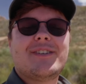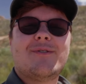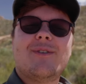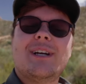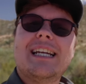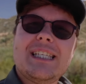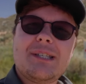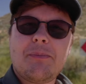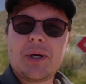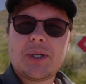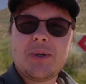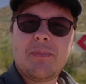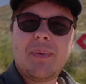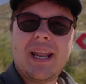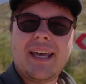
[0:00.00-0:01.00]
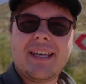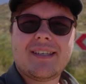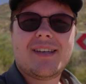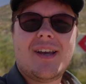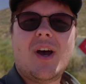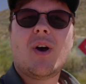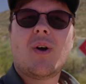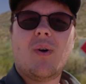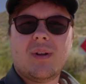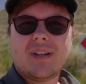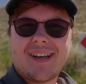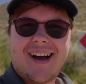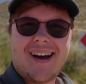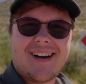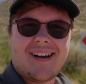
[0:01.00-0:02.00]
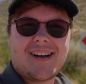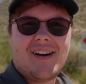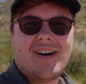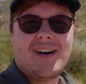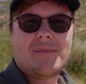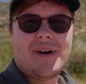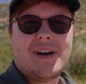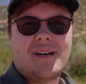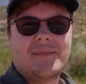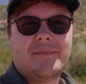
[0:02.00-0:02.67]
it's a really special place called Kakakama.